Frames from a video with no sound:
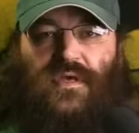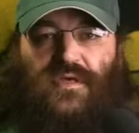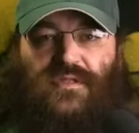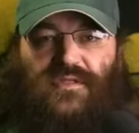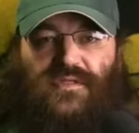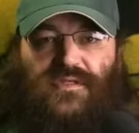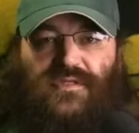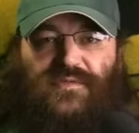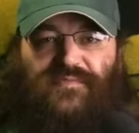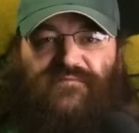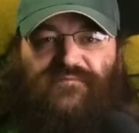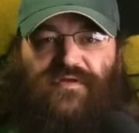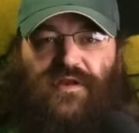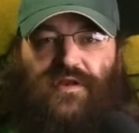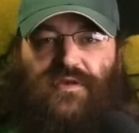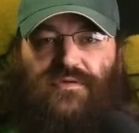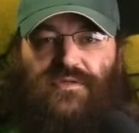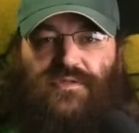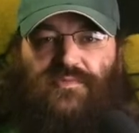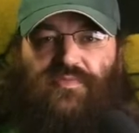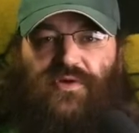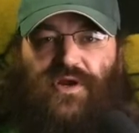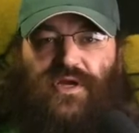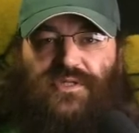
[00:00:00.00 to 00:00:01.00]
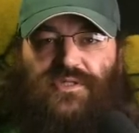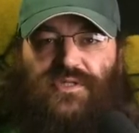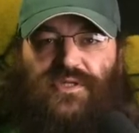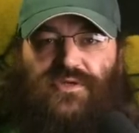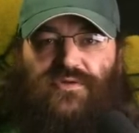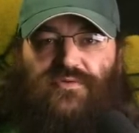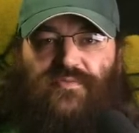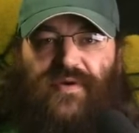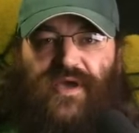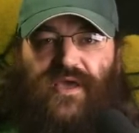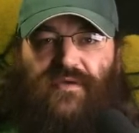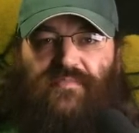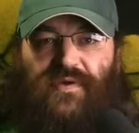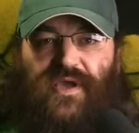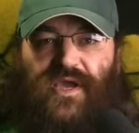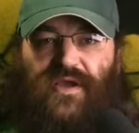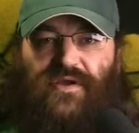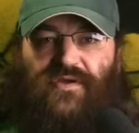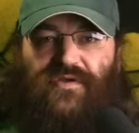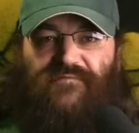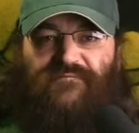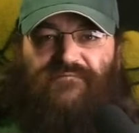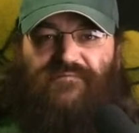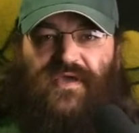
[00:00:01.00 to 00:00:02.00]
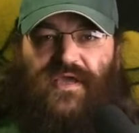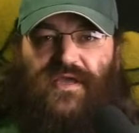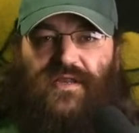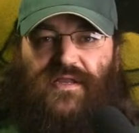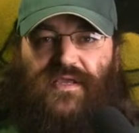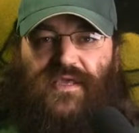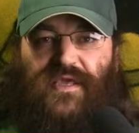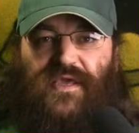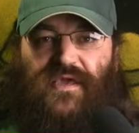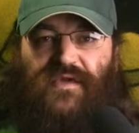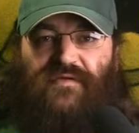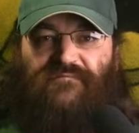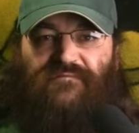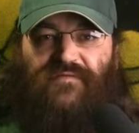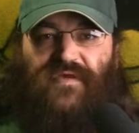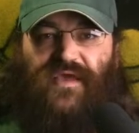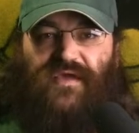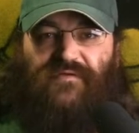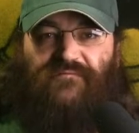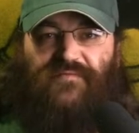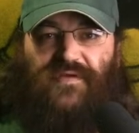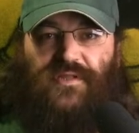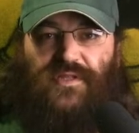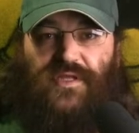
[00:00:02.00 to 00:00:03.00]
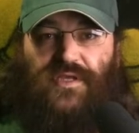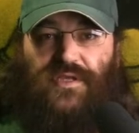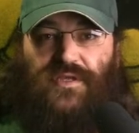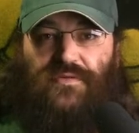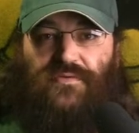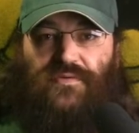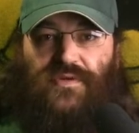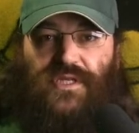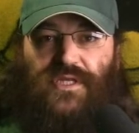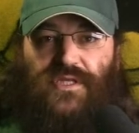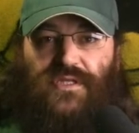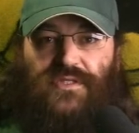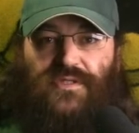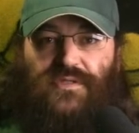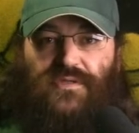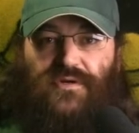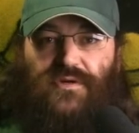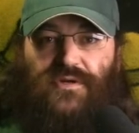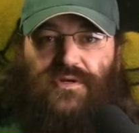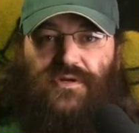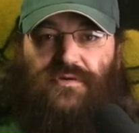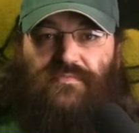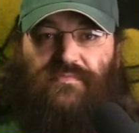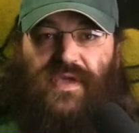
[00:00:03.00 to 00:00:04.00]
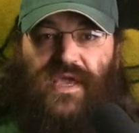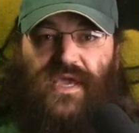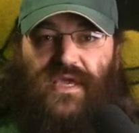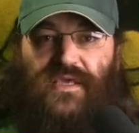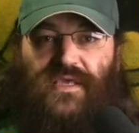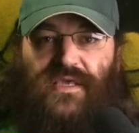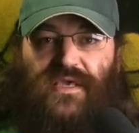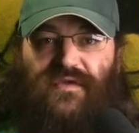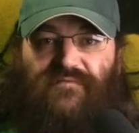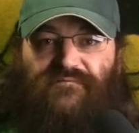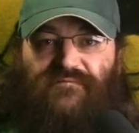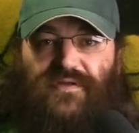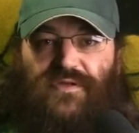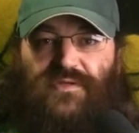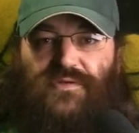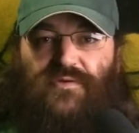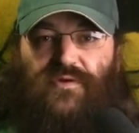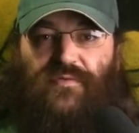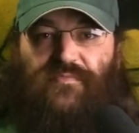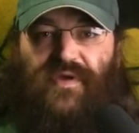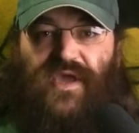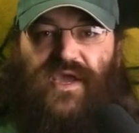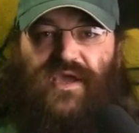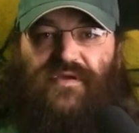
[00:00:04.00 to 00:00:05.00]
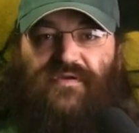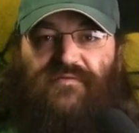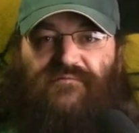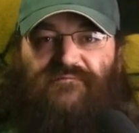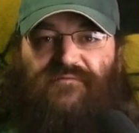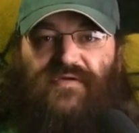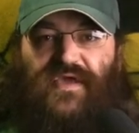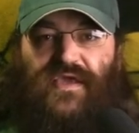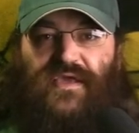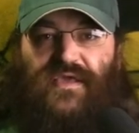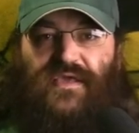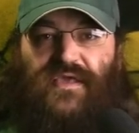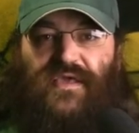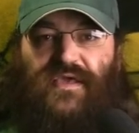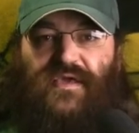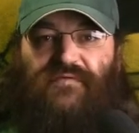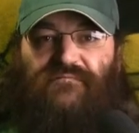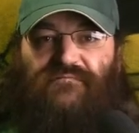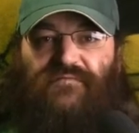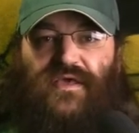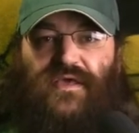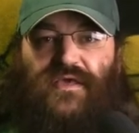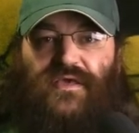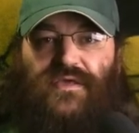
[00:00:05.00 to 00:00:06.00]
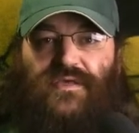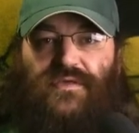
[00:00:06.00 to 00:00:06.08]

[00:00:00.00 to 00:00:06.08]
This video is brought to you by Packer Fan Cave. Everything you need to turn your man cave into a Packer Fan Cave.